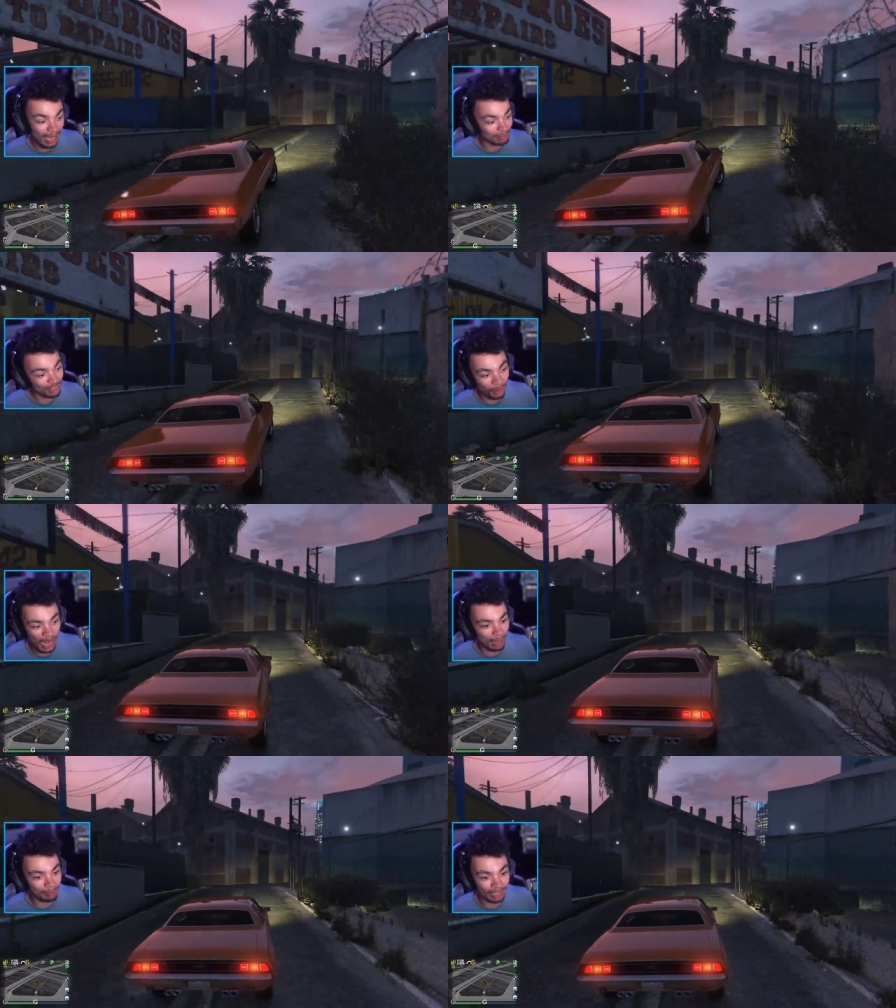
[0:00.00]
I'm so
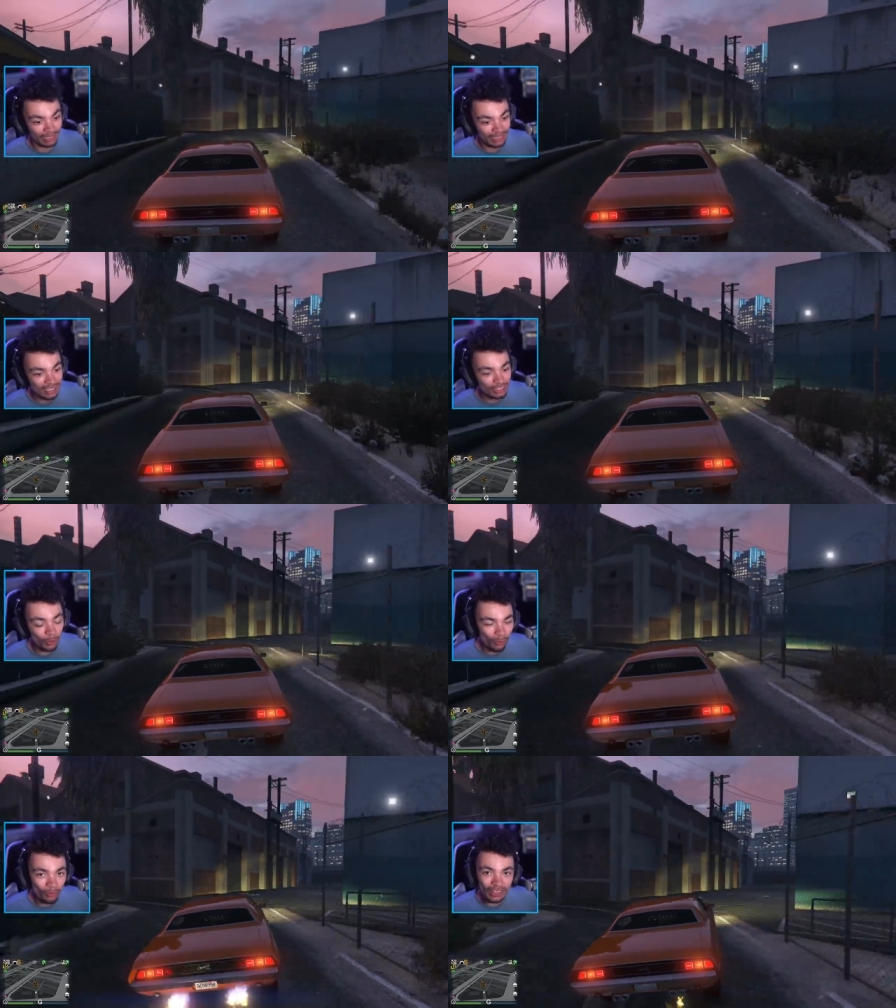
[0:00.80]
happy. So
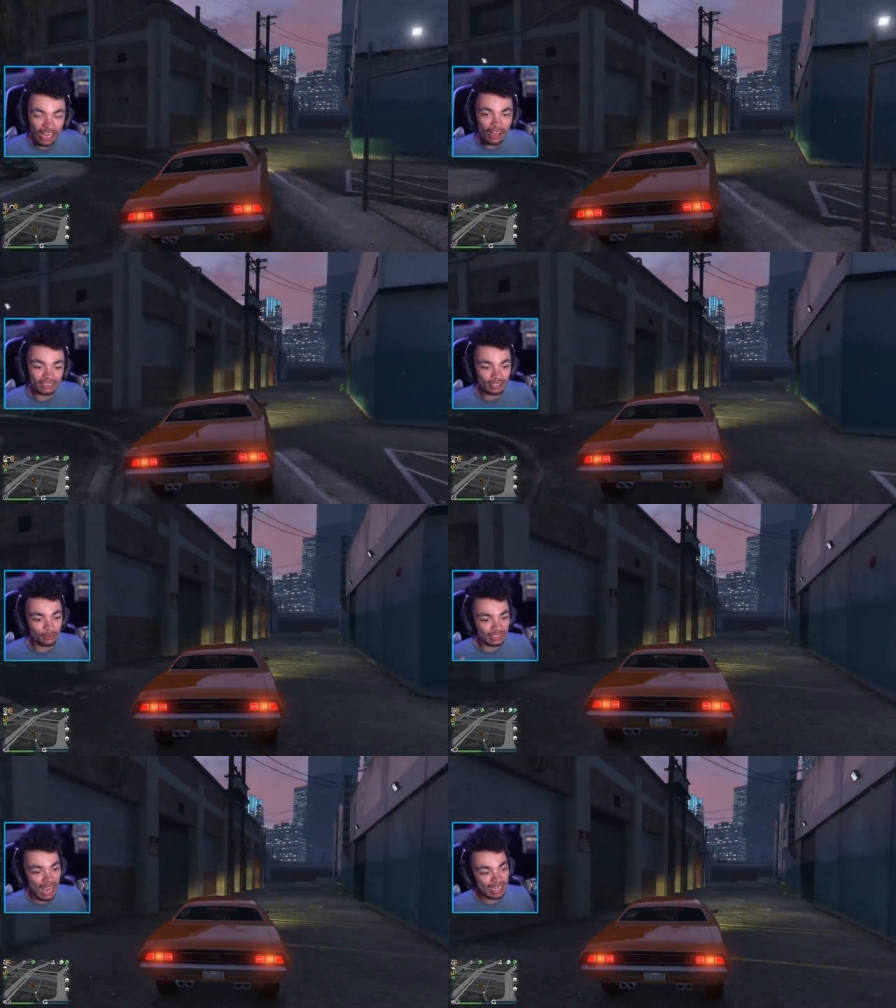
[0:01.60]
all the cars that
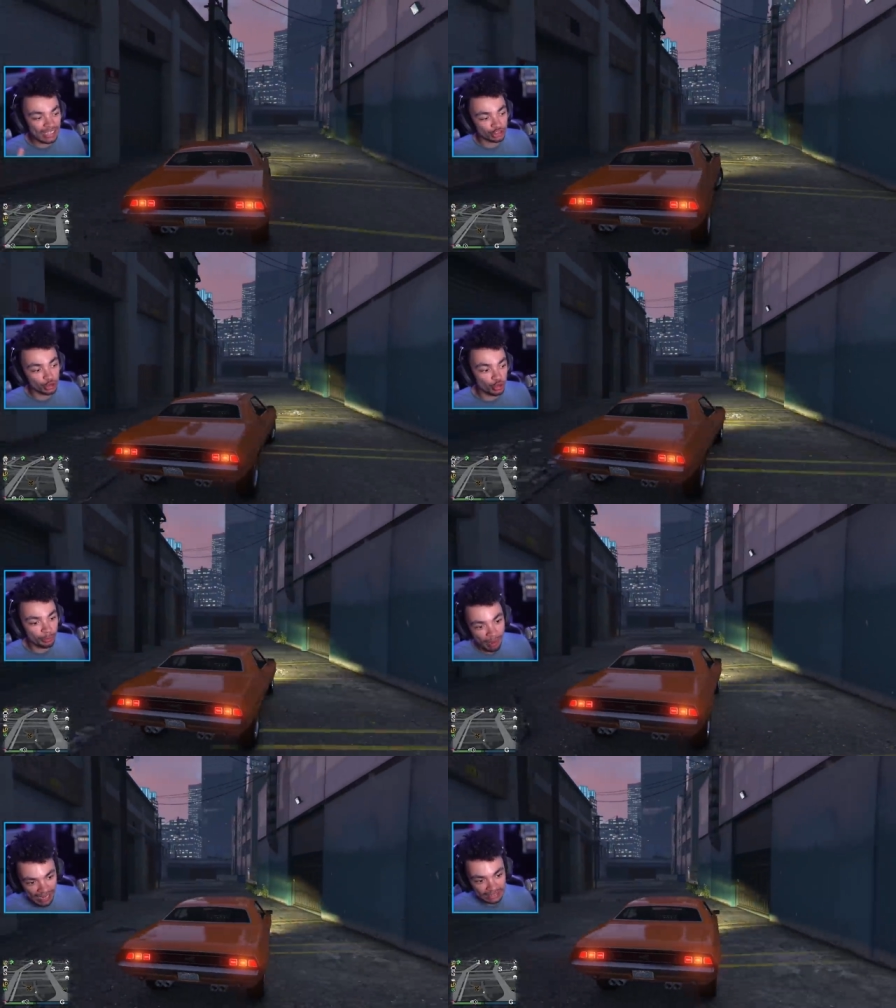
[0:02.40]
was added to
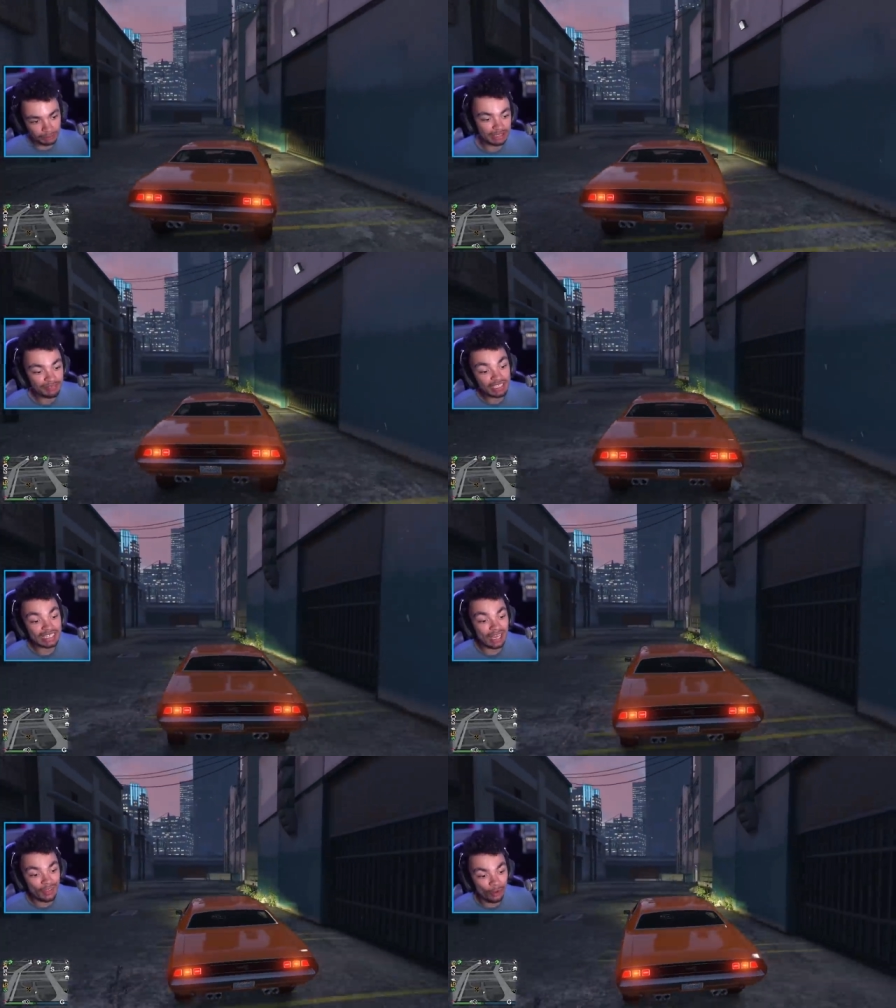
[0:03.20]
Benny specifically,